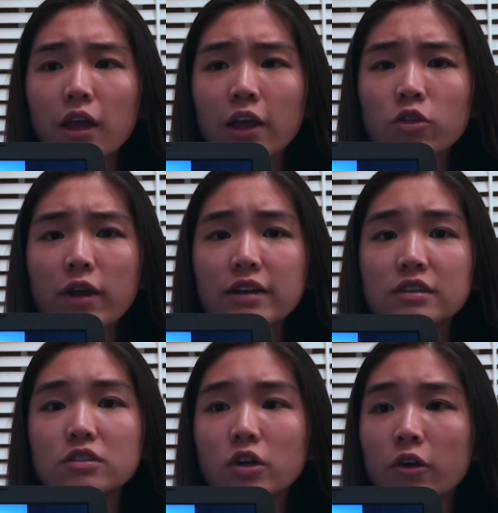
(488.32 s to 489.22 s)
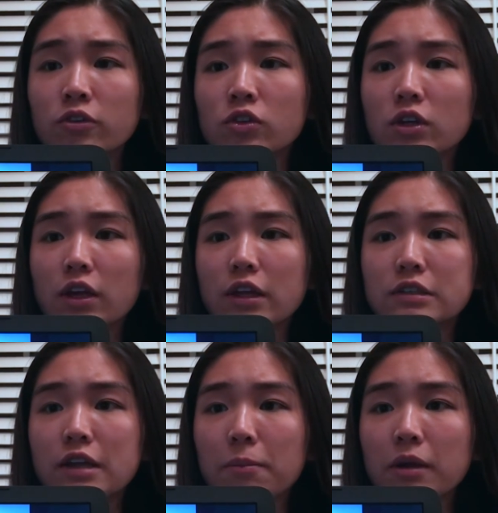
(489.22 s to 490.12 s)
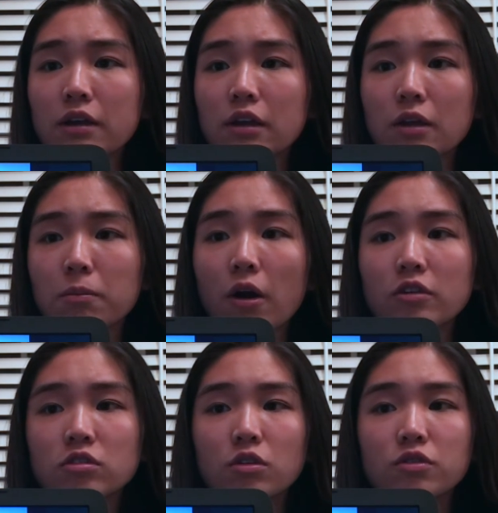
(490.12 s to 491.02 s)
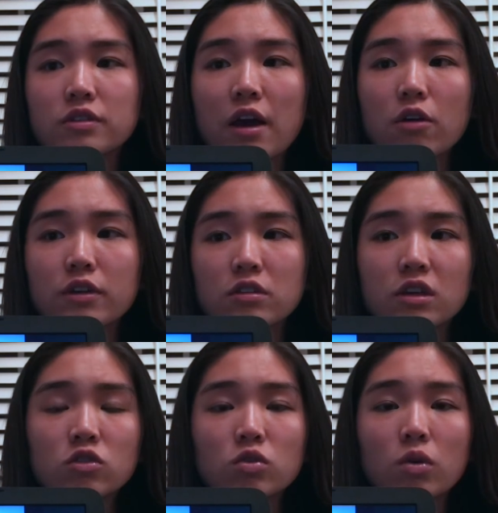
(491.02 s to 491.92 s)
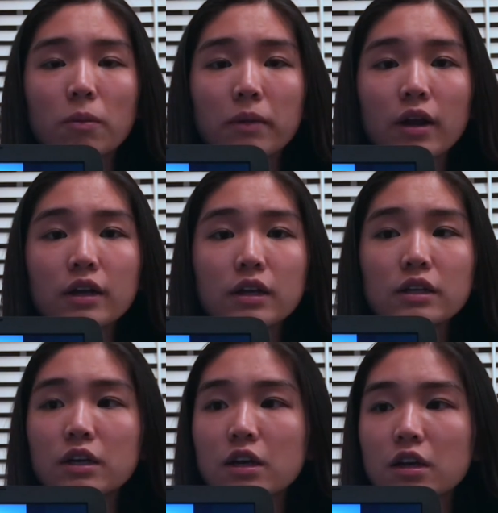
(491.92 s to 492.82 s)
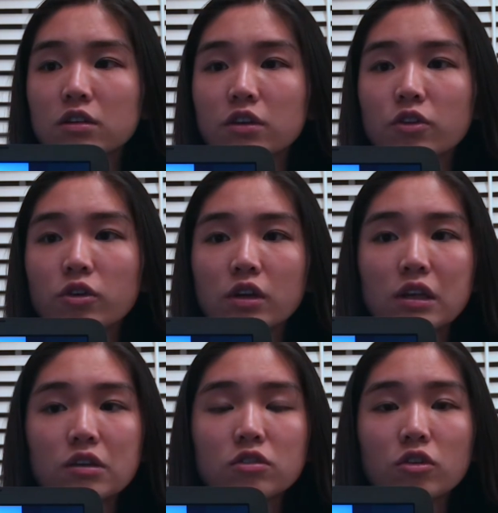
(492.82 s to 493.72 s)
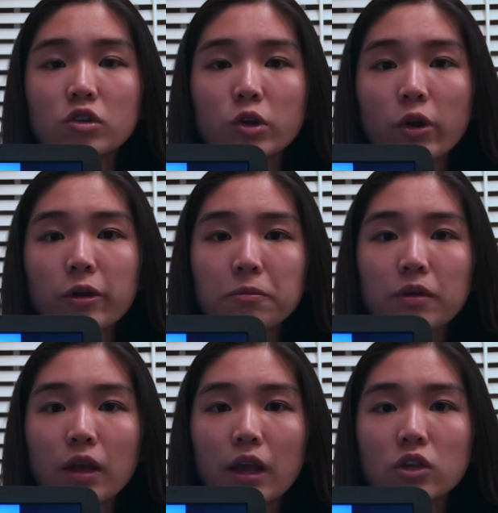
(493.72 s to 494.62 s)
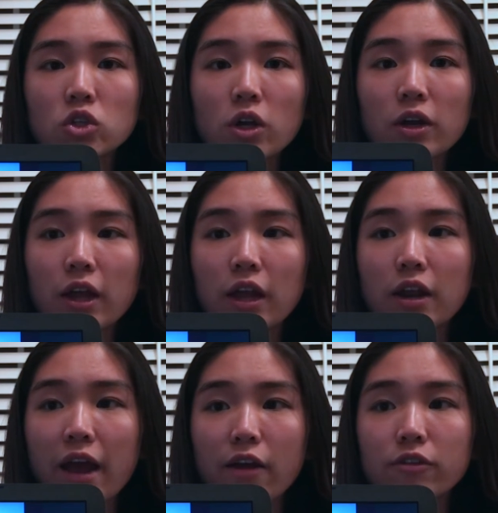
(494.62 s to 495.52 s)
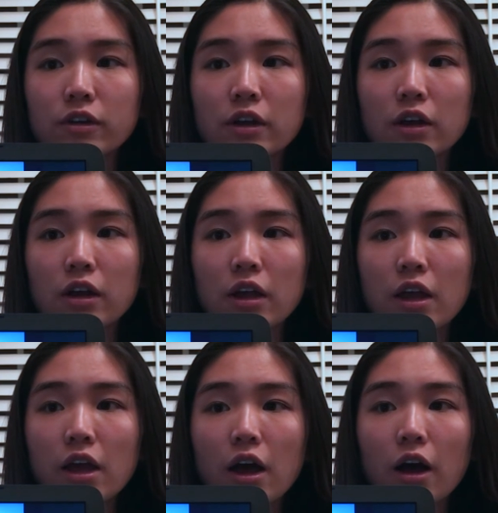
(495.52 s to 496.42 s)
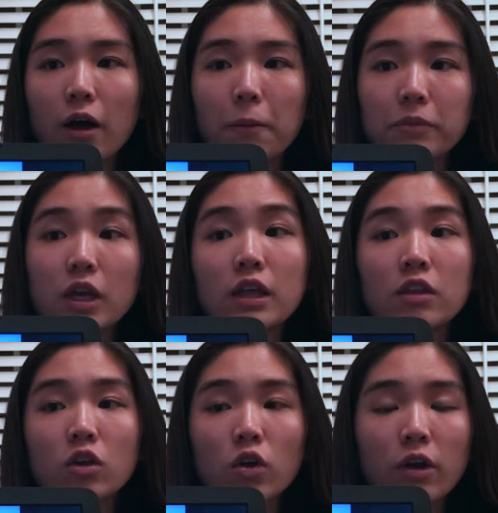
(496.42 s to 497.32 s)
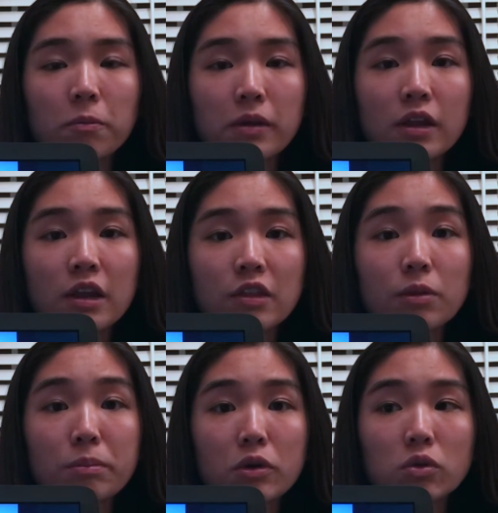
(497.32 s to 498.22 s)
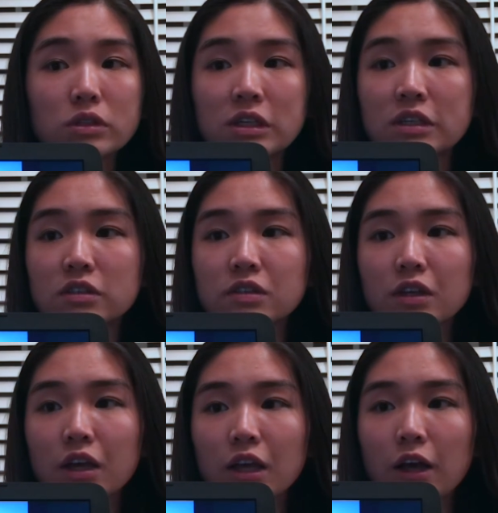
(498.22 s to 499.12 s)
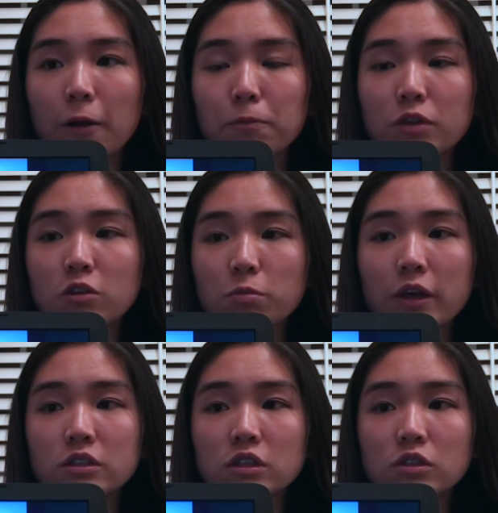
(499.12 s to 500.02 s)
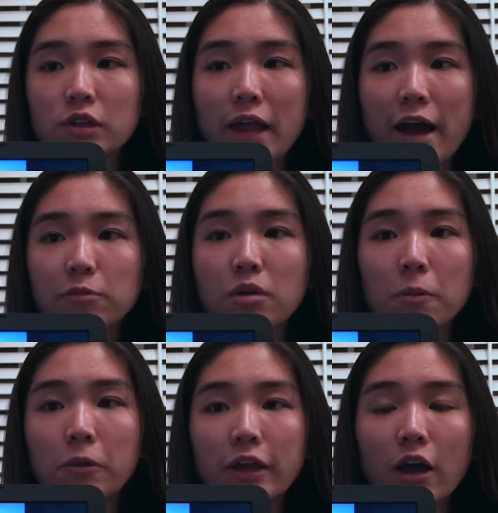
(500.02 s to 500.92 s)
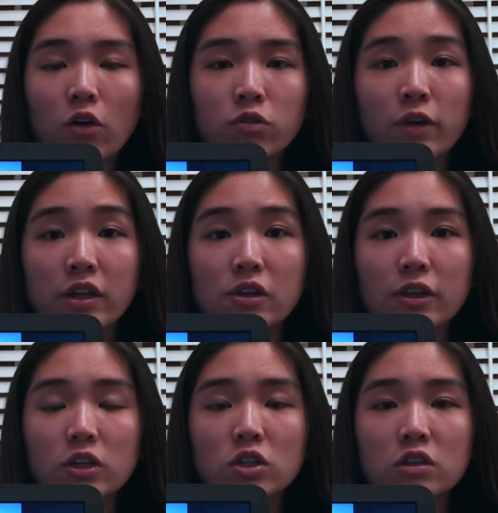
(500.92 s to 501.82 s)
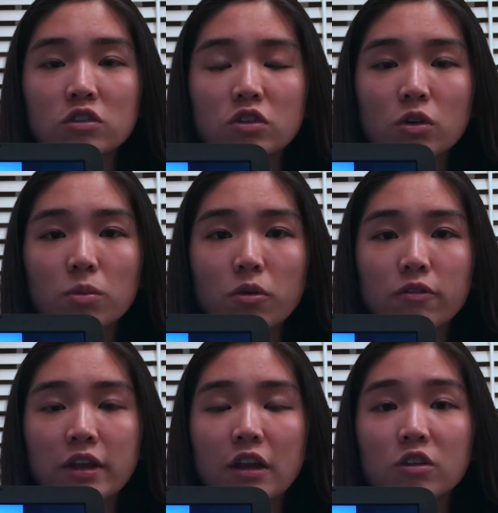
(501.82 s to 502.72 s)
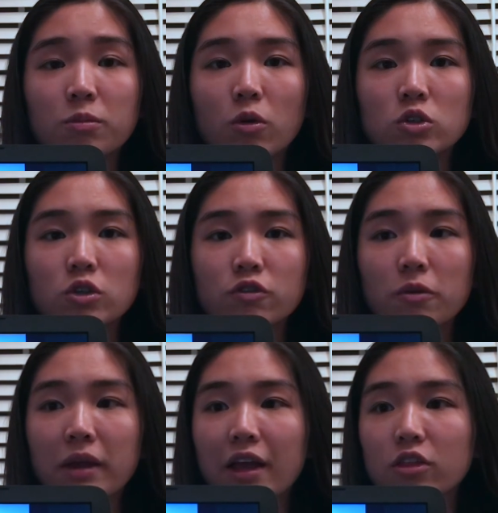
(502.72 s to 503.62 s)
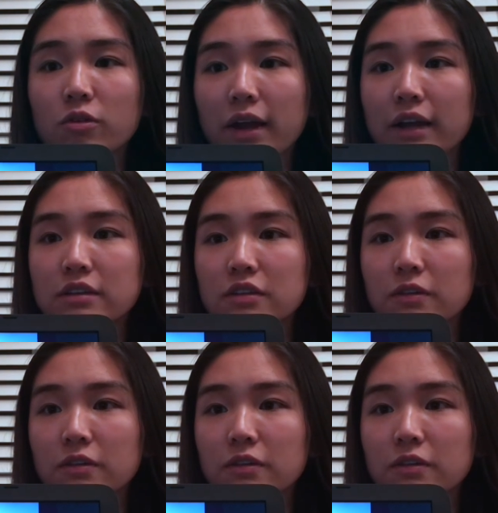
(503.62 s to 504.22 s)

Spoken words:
Anthrax is currently endemic in parts of South and Central America, Southern and Eastern Europe, Asia, and Africa, in the Caribbean and the Middle East. These places lack public health regulations to prevent exposure from anthrax.